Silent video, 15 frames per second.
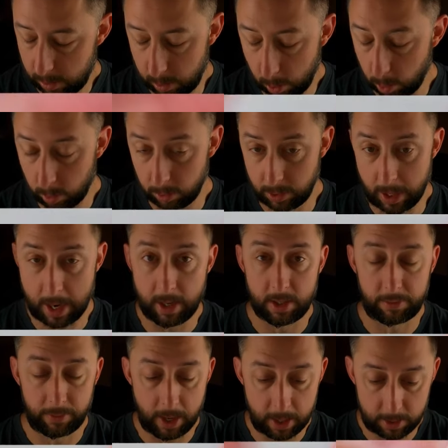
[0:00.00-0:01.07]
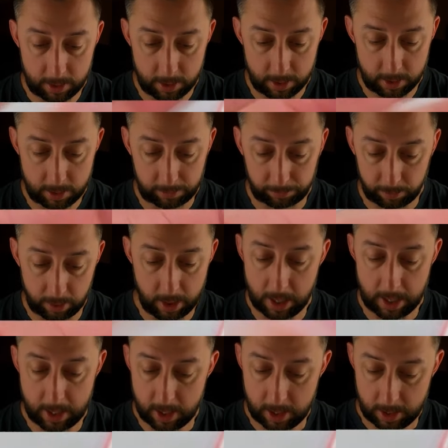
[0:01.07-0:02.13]
gold X-Fractors for
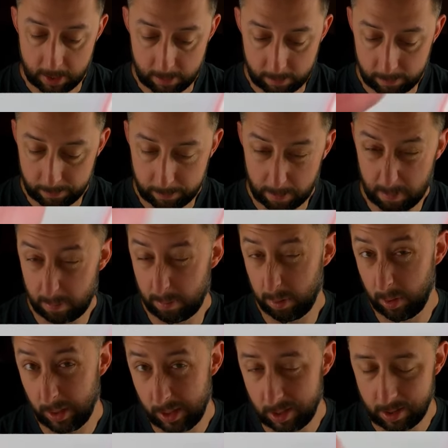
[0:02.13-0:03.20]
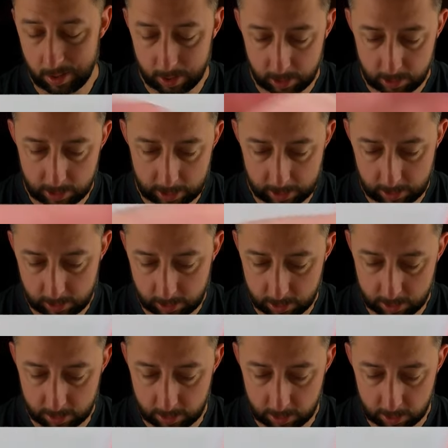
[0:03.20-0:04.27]
any player in a sense,
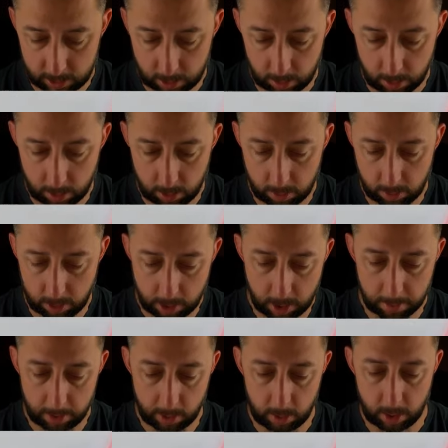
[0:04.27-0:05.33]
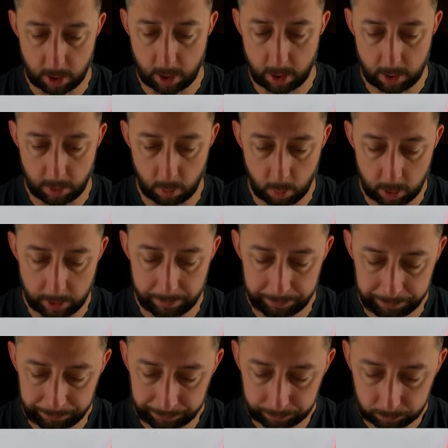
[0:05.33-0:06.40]
because they're just so low numbered, 101.
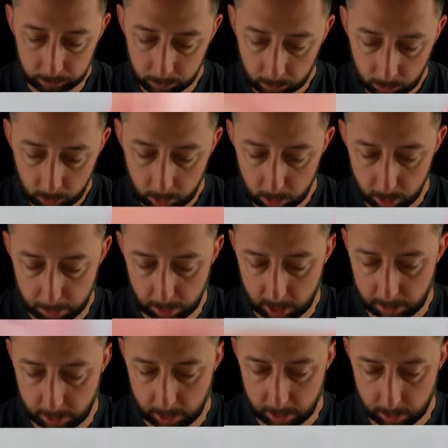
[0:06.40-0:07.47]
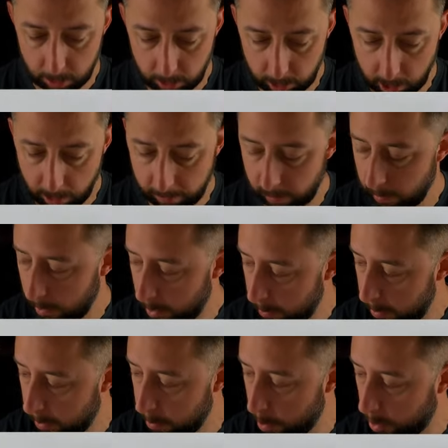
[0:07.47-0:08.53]
But especially when you have a little
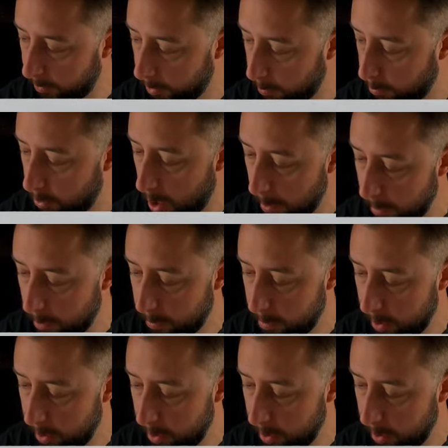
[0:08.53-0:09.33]
bit more of a prominent